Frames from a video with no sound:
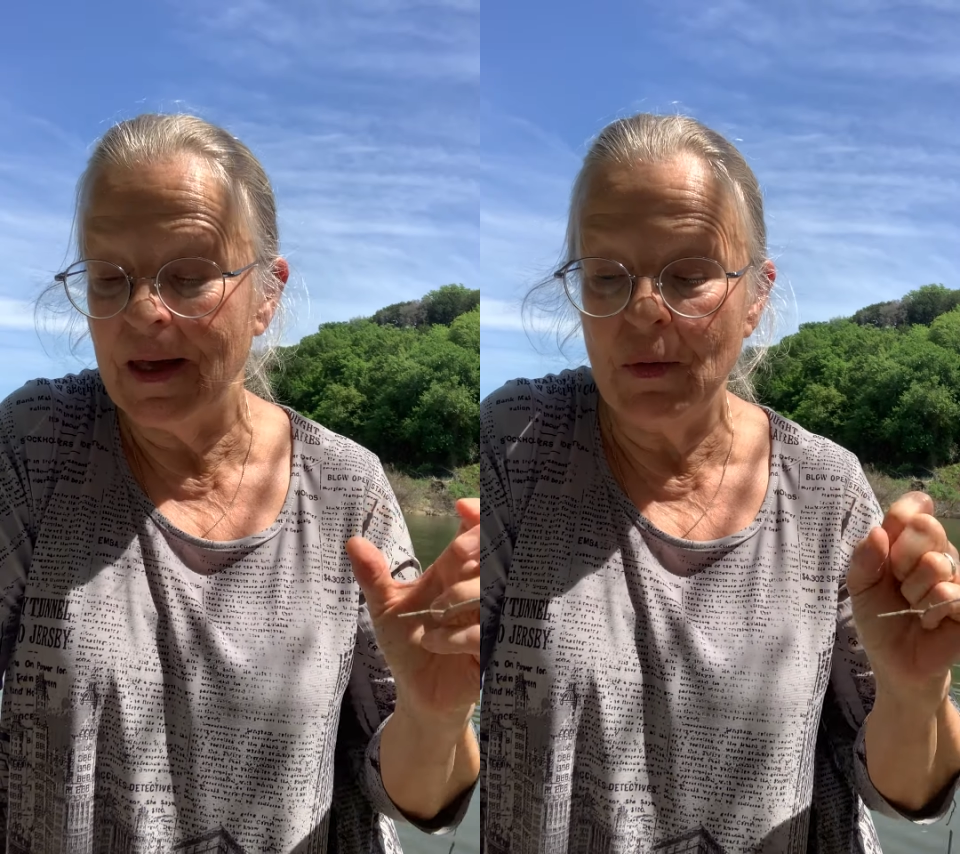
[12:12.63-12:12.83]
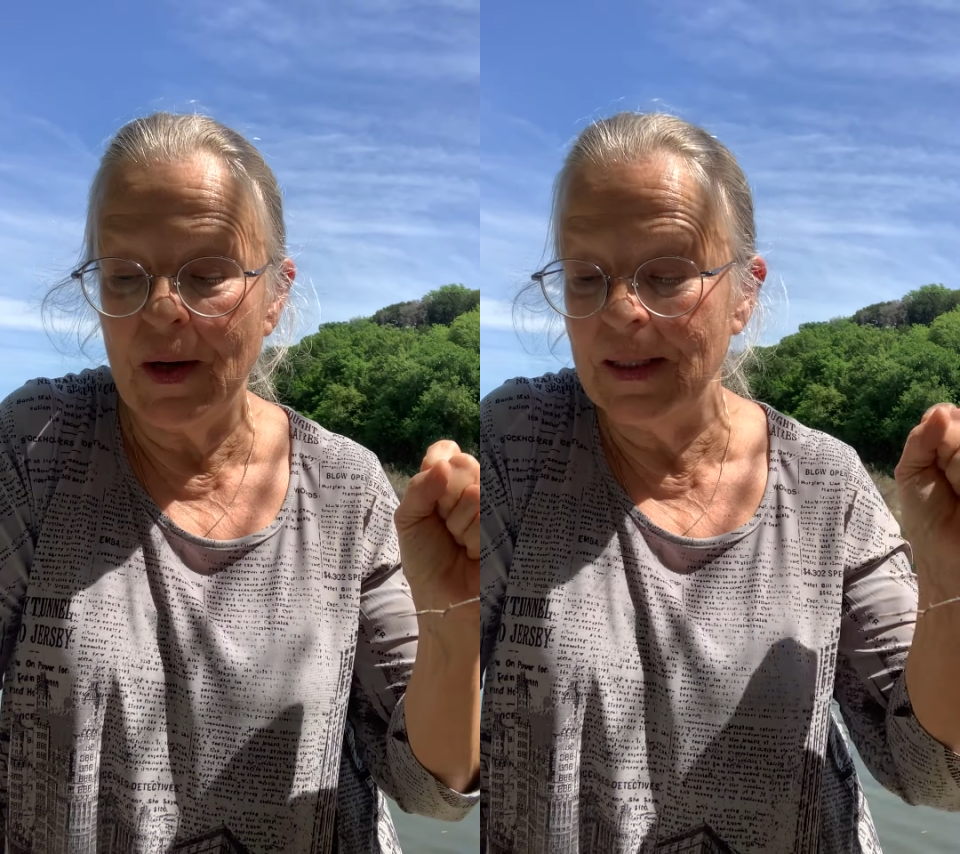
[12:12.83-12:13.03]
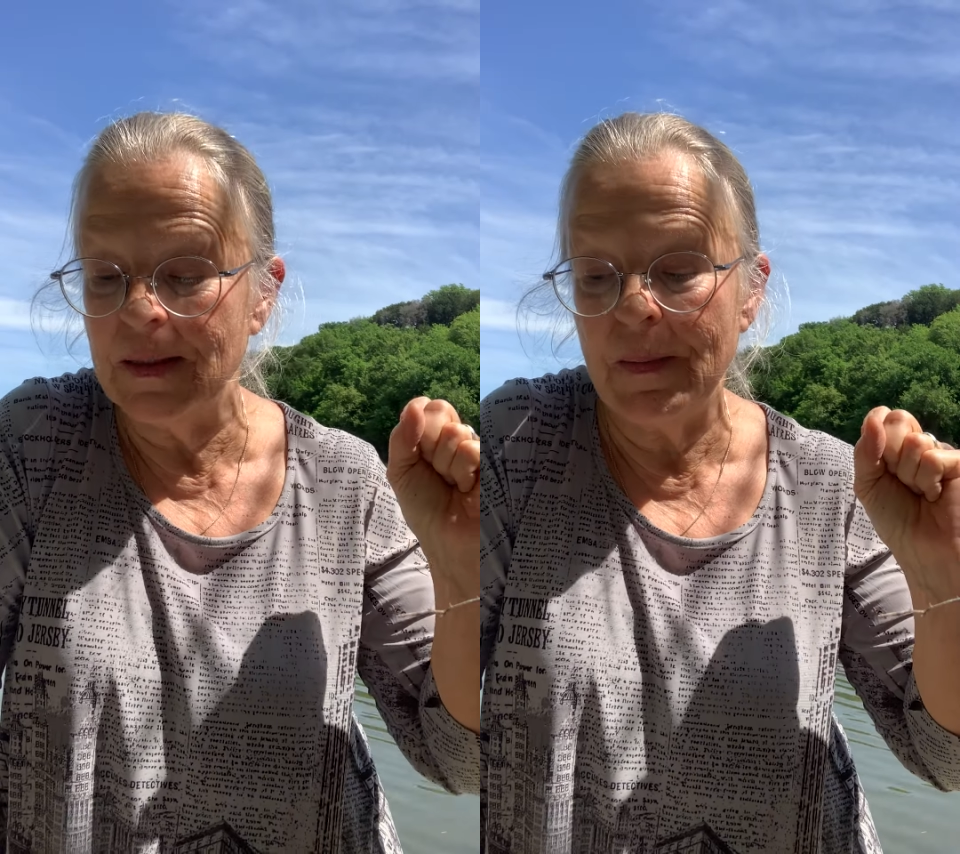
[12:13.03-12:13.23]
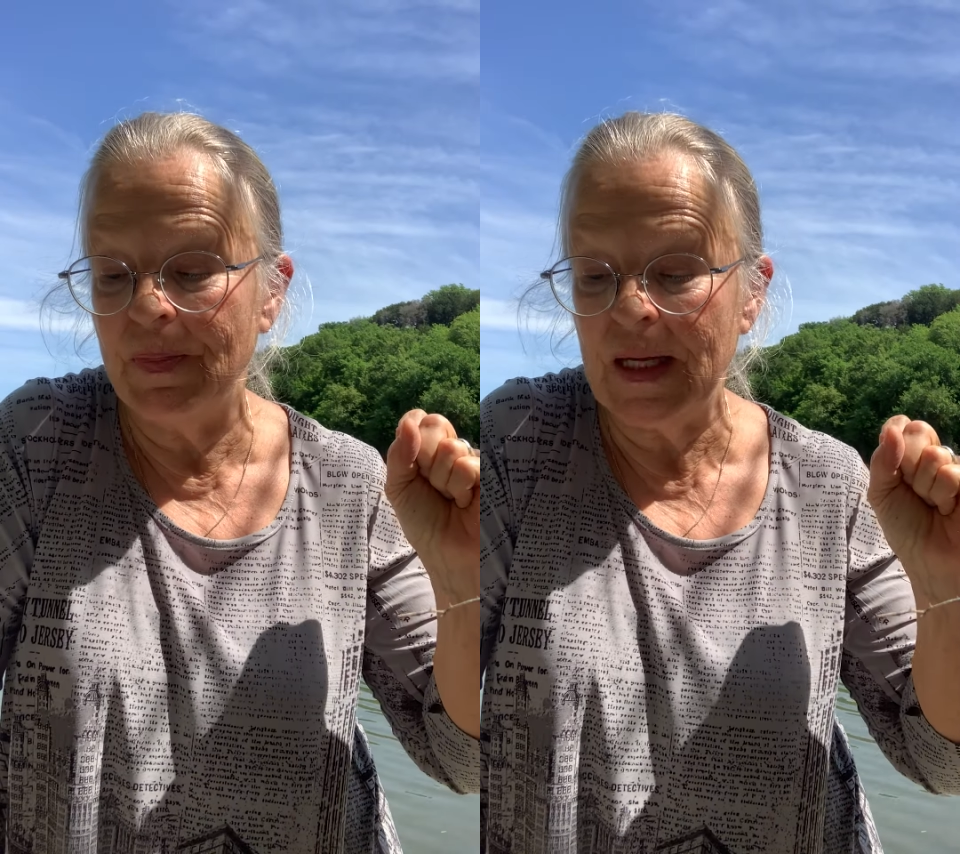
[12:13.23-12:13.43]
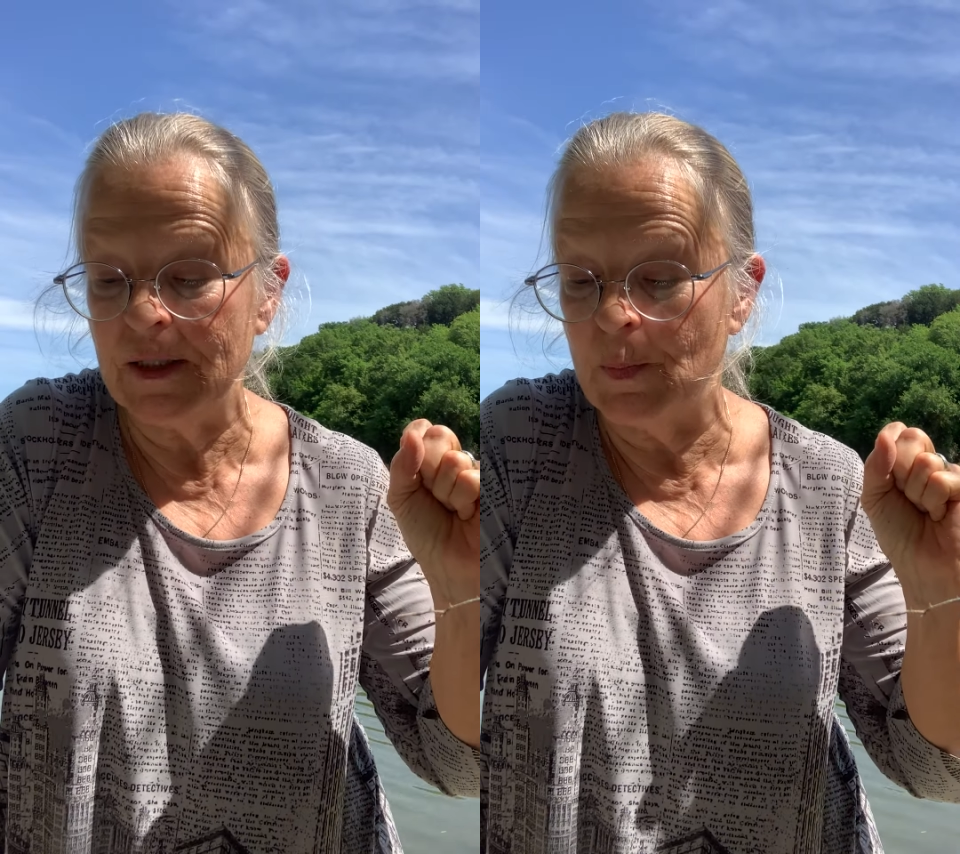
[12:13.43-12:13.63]
They wanted
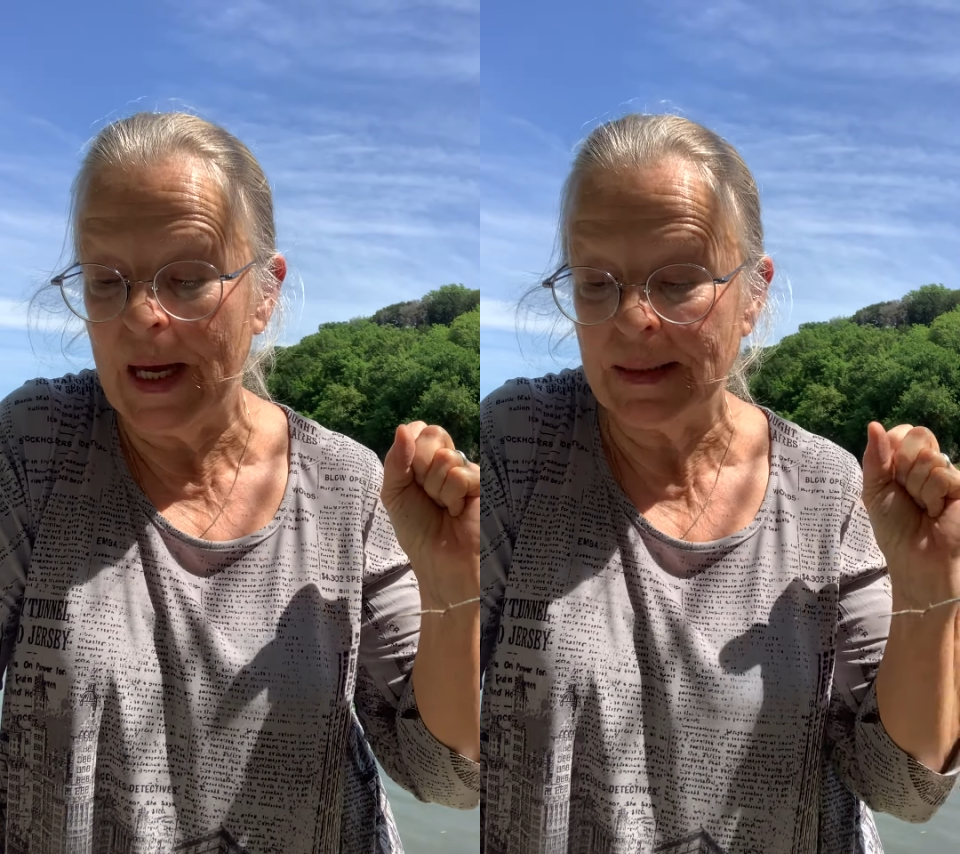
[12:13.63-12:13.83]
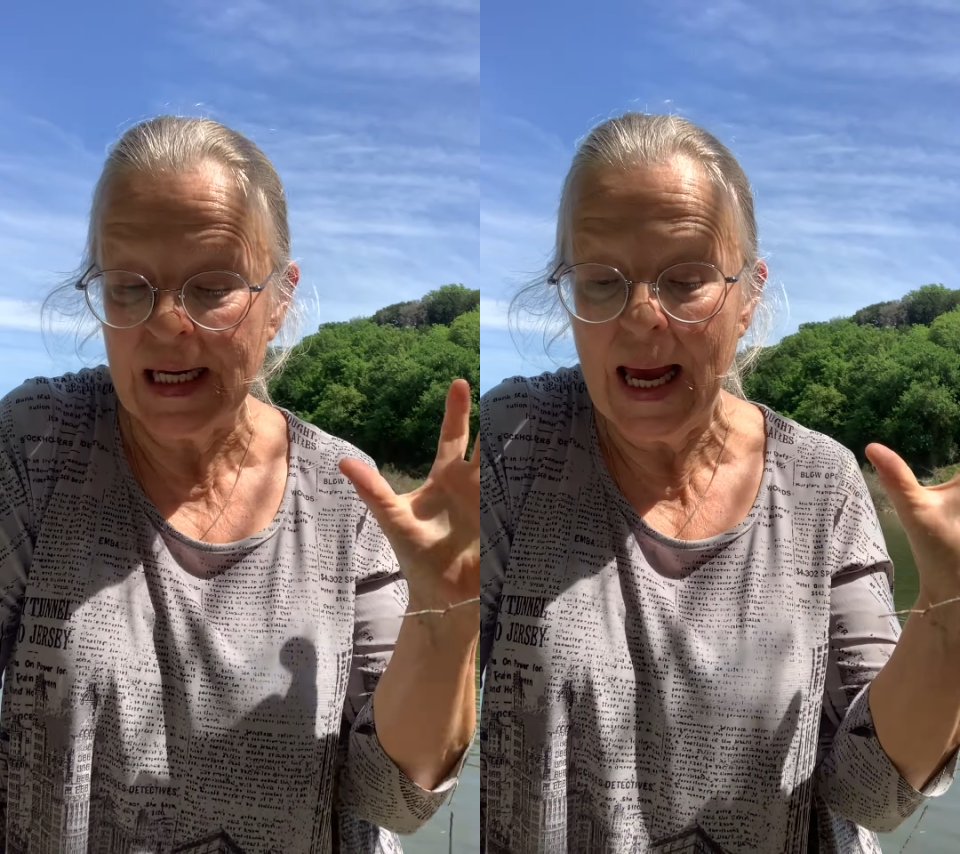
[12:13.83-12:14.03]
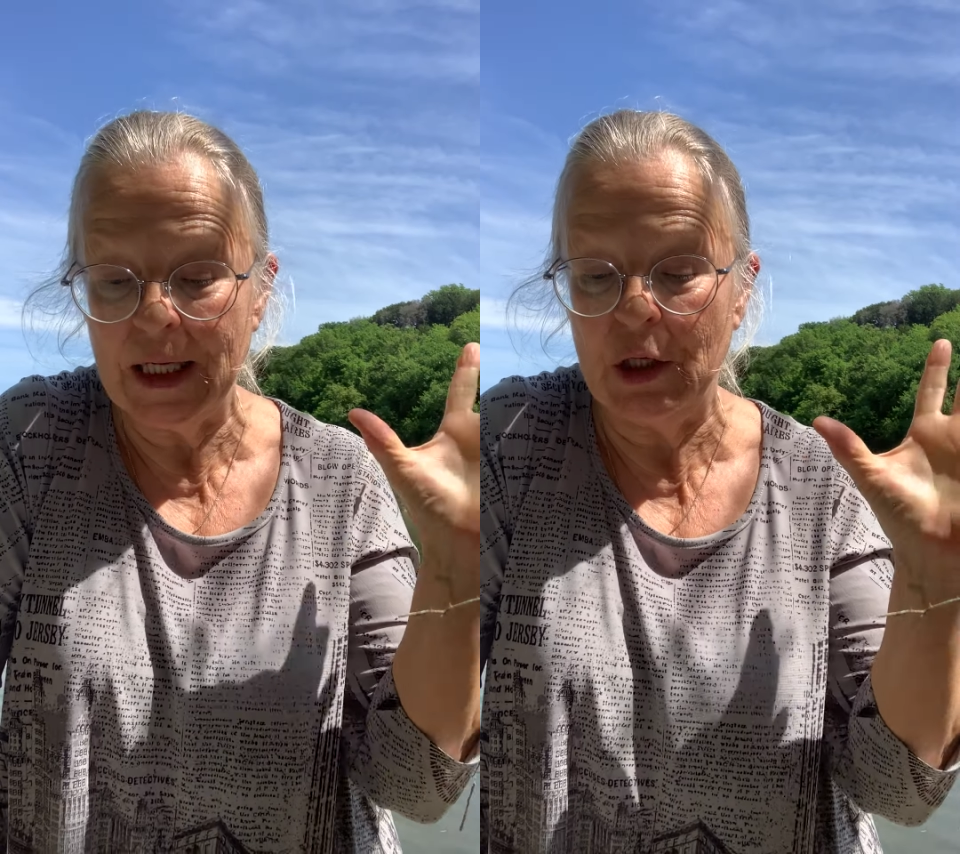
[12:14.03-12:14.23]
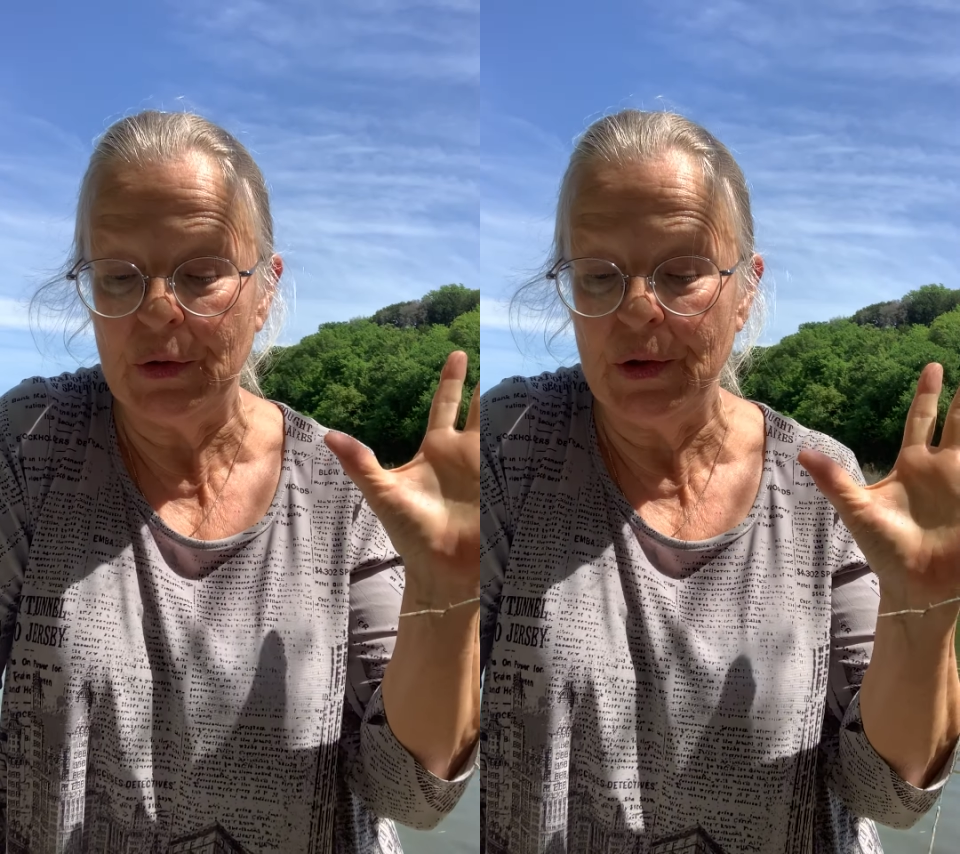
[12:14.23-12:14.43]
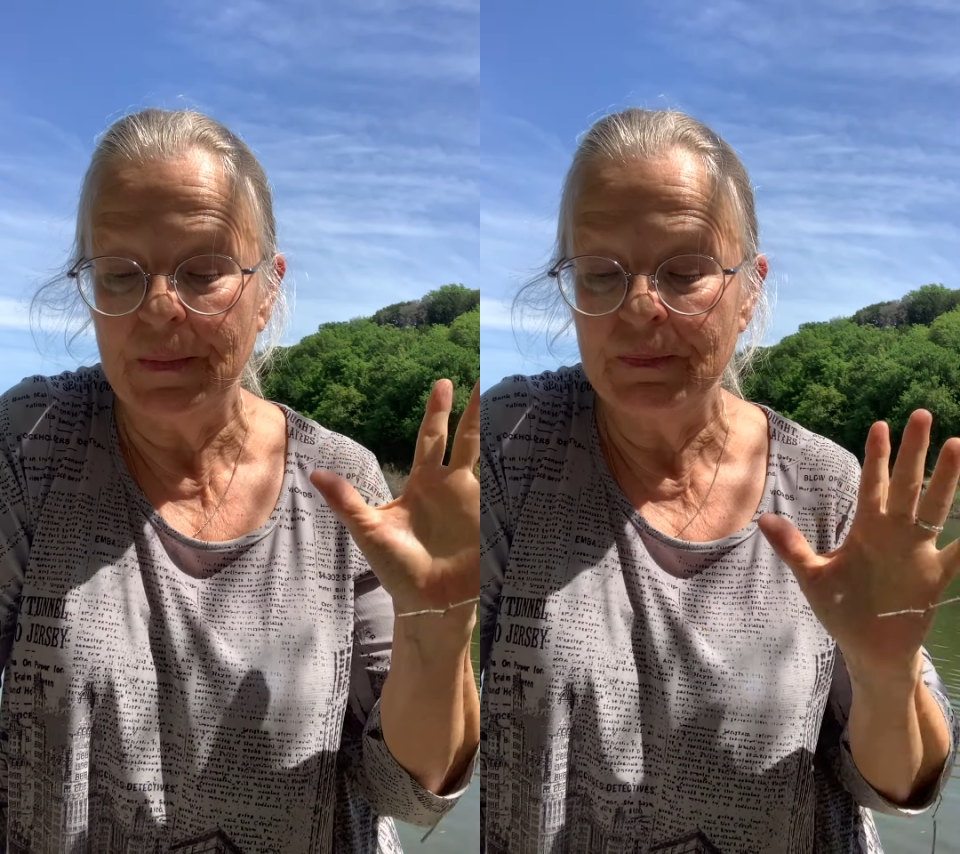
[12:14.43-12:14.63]
something
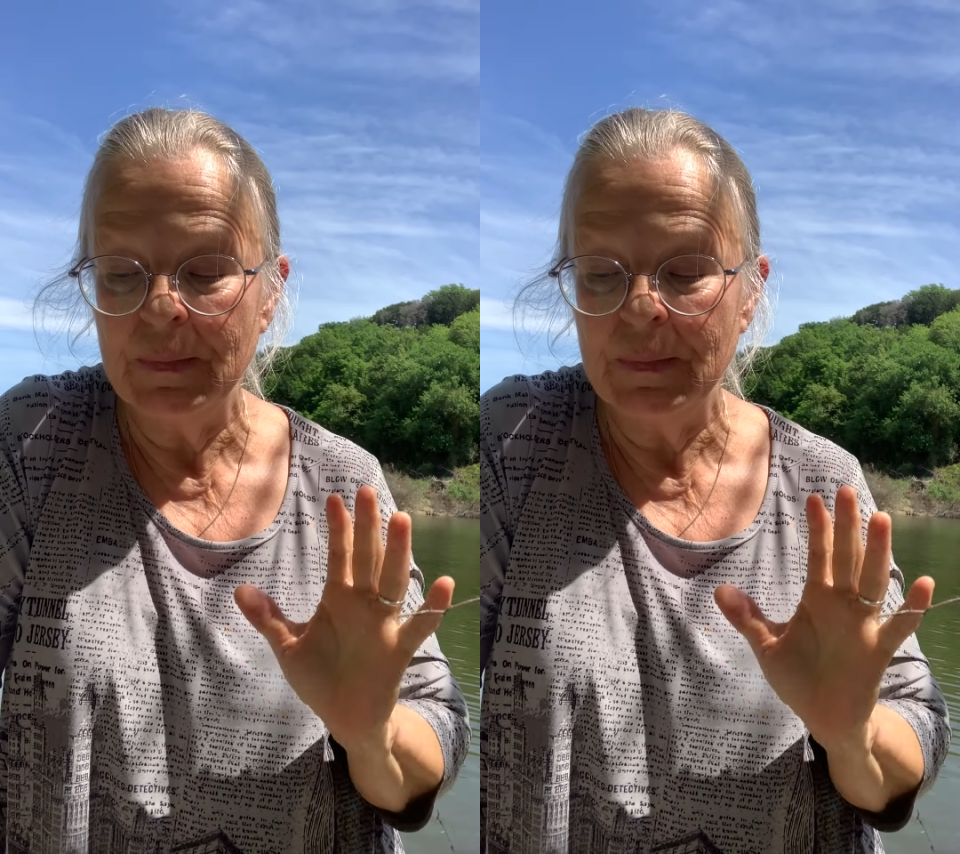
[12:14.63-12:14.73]
spectacular.